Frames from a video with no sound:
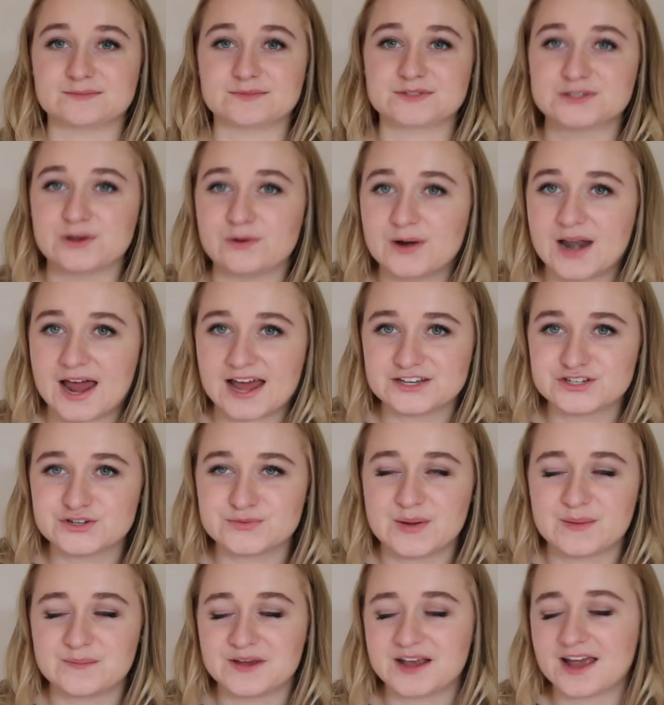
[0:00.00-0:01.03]
I'm so glad she
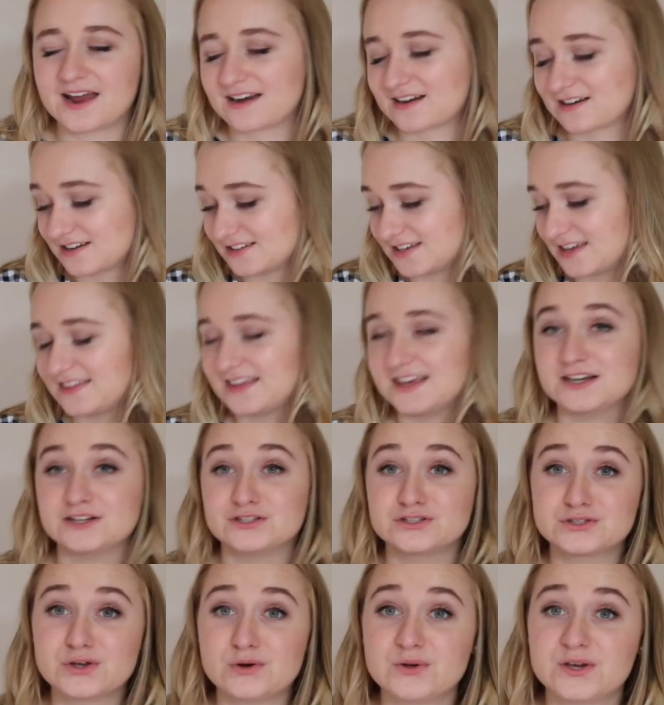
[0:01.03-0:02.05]
made me get it because I think it
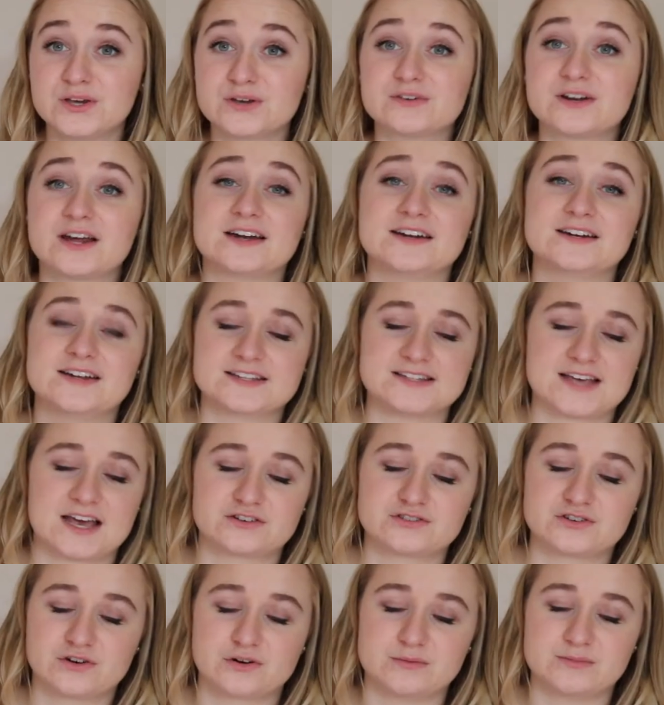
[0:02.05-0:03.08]
is so cute and it is
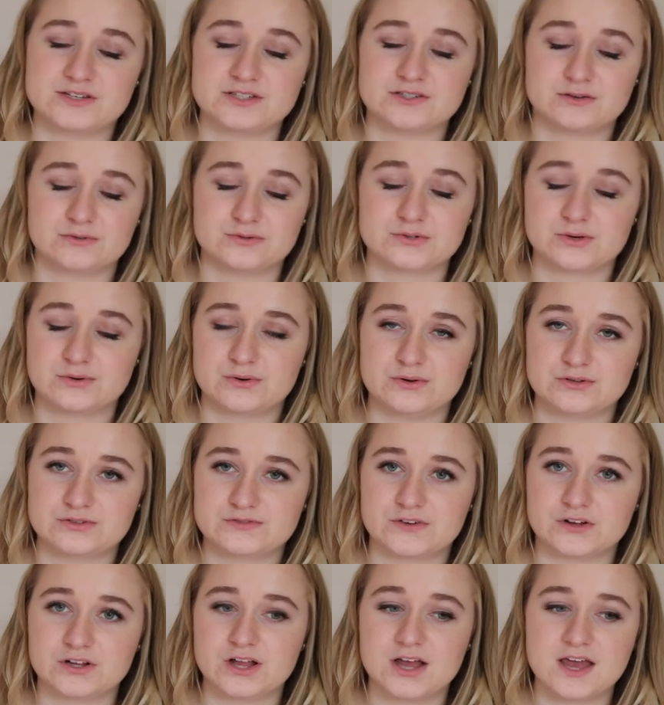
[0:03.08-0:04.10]
actually going to be so, so
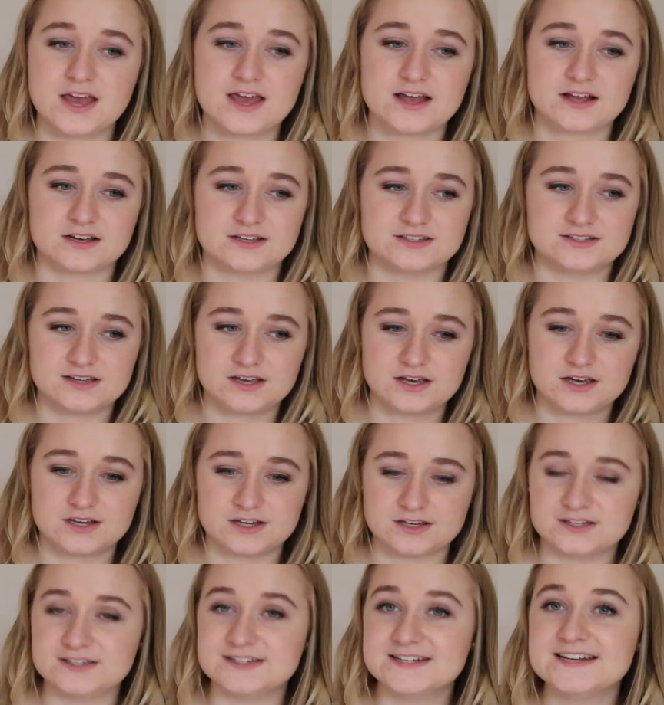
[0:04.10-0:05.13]
useful because
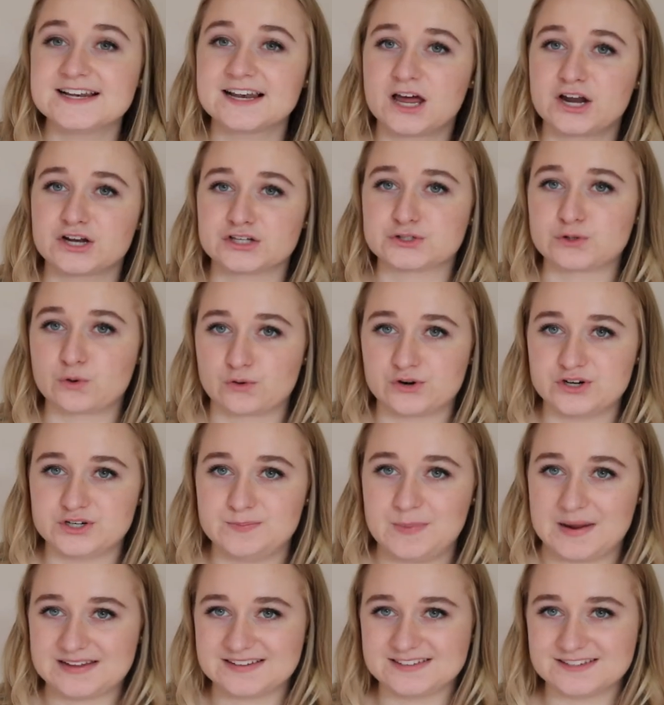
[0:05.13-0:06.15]
you need a lot of
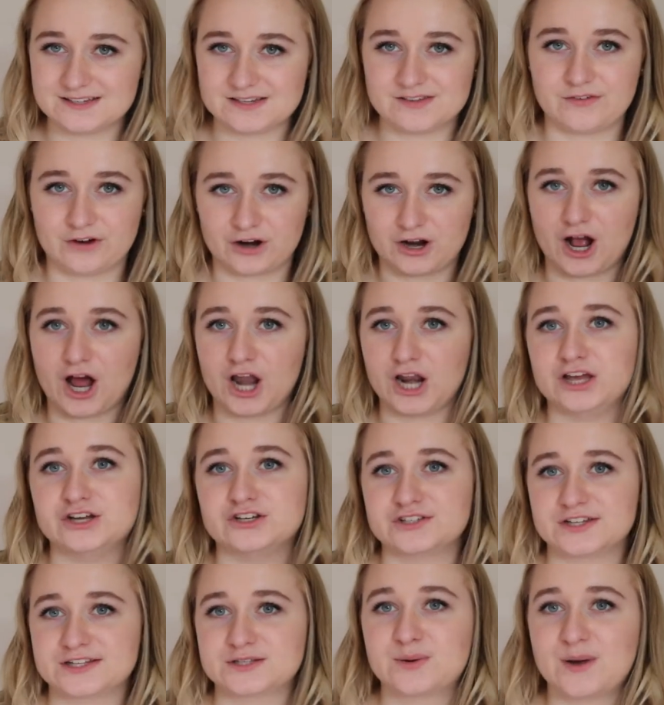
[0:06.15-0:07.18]
storage bins for
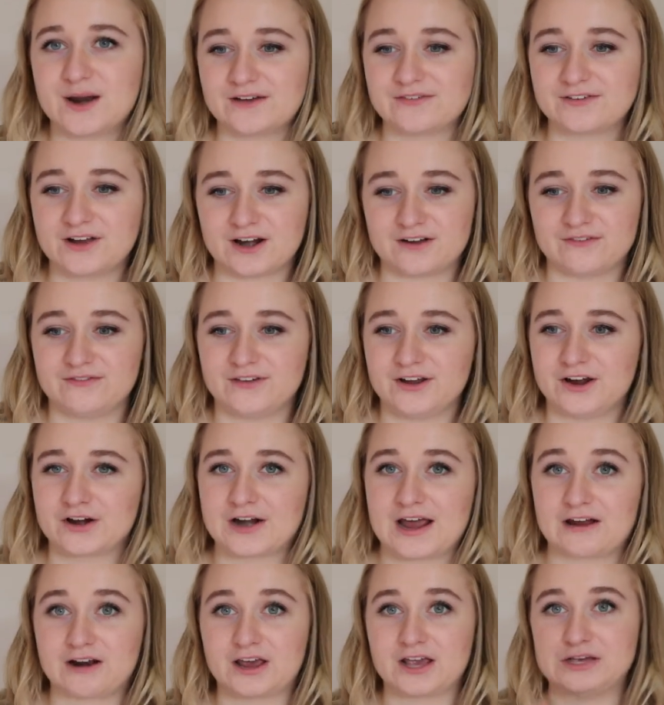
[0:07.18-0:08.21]
college. That's what I've kind of
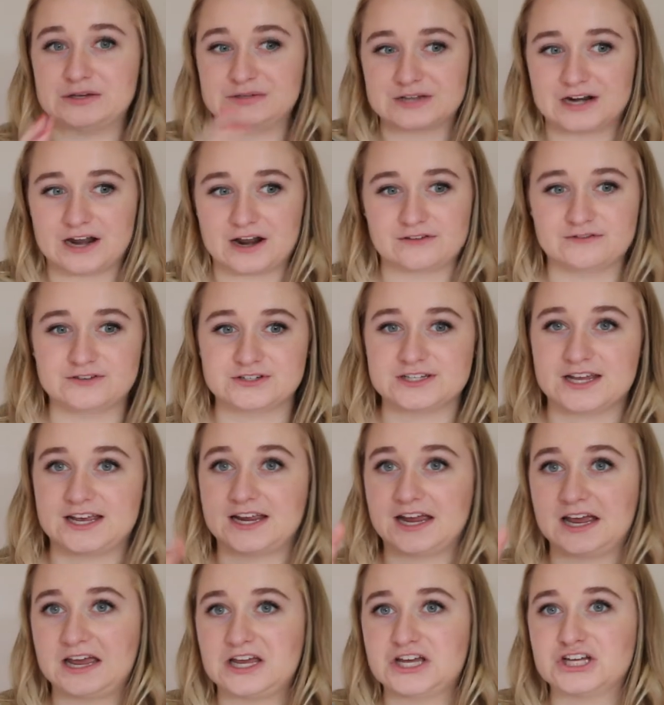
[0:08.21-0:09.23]
figured out. I use a lot of just like
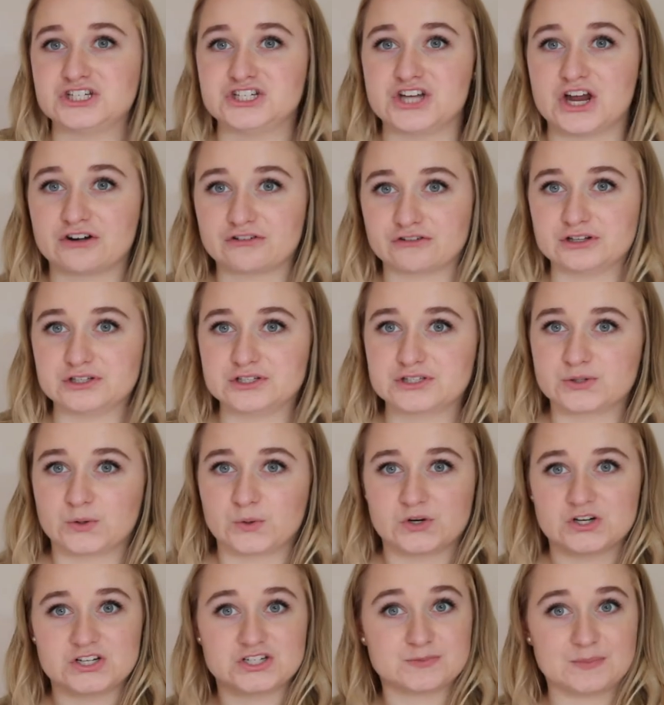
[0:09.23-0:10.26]
general
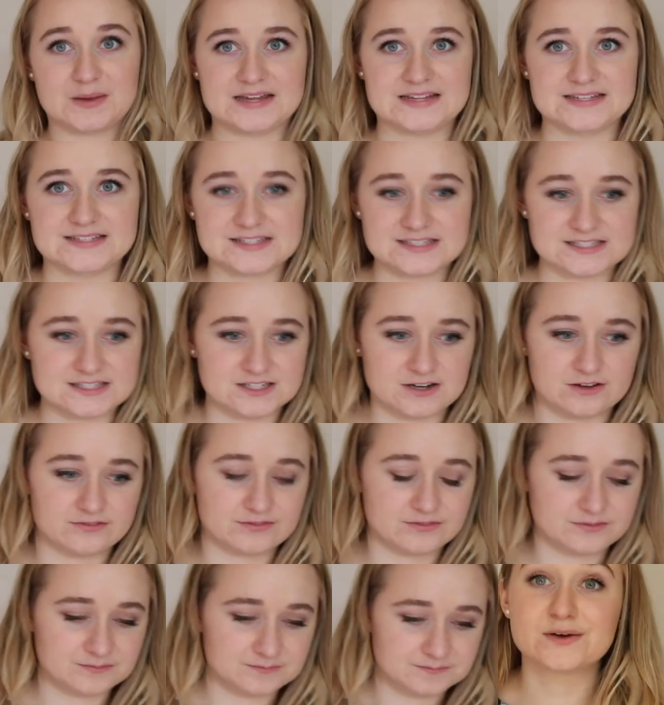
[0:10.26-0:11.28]
storage bins and stuff.